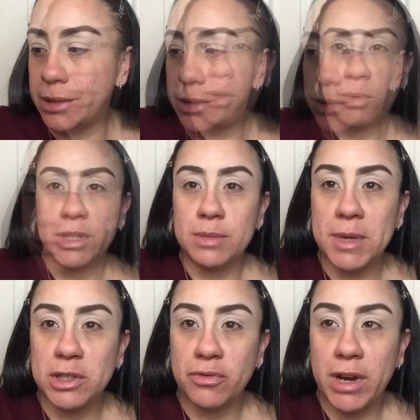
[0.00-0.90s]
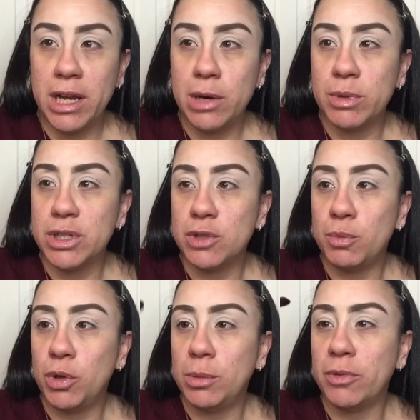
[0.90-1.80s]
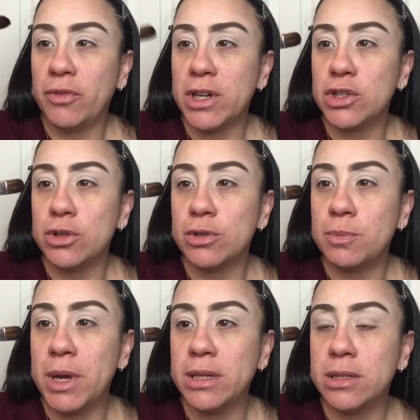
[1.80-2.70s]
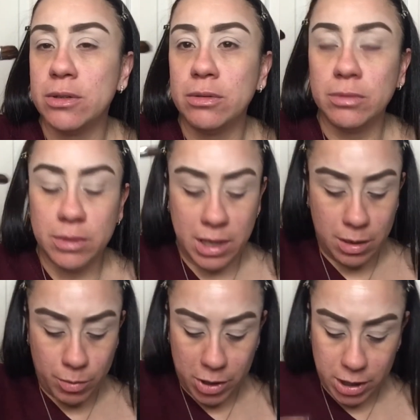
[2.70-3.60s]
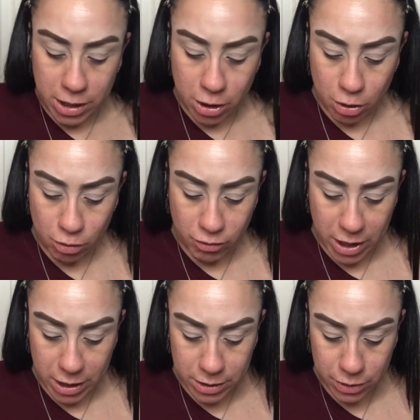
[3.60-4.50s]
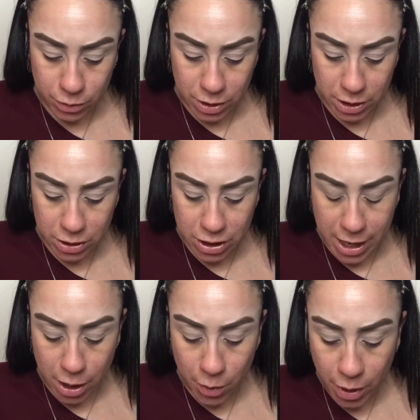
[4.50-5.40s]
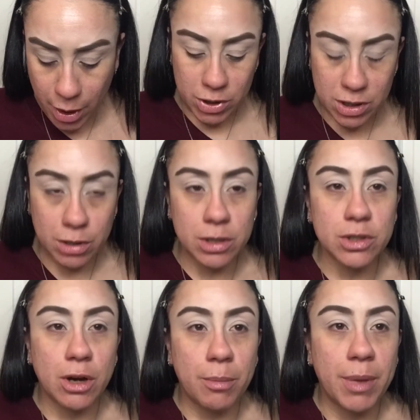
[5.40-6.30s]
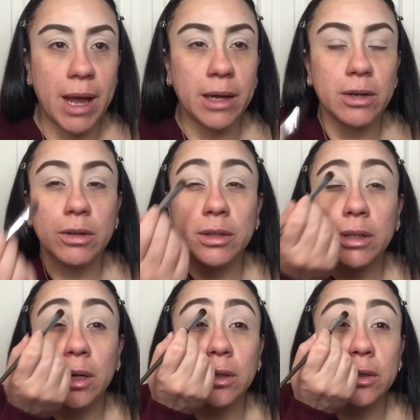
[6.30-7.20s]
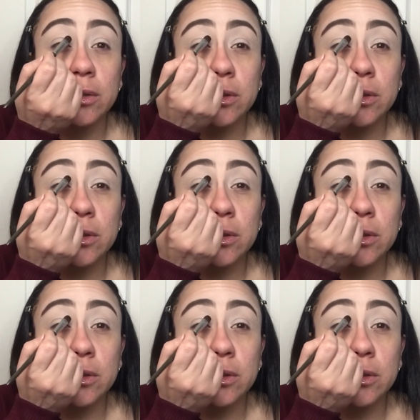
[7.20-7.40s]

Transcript: I'm going with this pencil right here, which is a Beauty Professionals pencil, and we're going to go right into the shadow. Just going to start packing on the color.